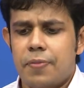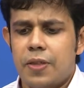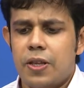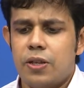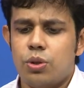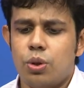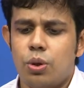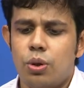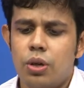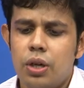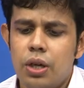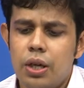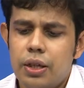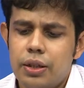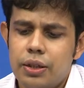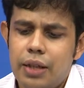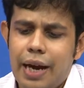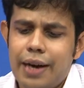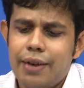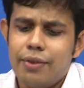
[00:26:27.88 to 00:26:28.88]
So,
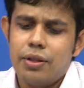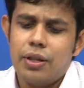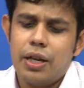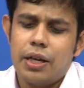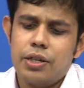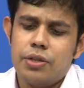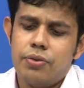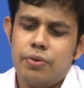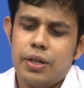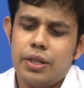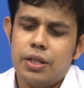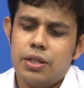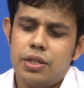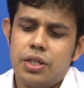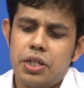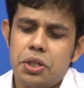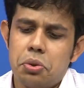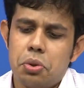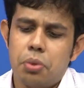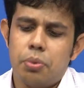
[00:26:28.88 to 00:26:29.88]
that is where this
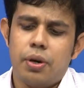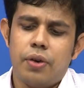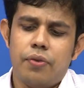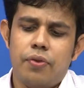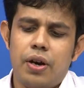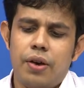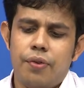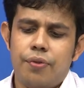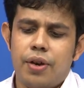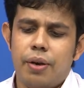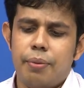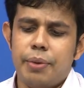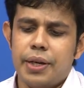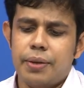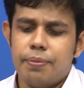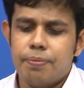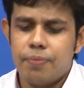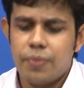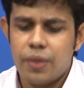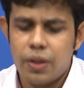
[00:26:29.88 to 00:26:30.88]
t to the power of half come in,
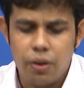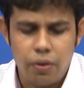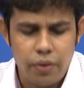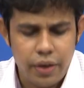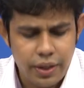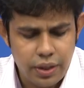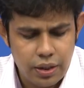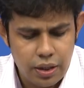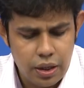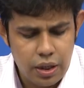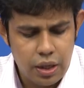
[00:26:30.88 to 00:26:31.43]
alright.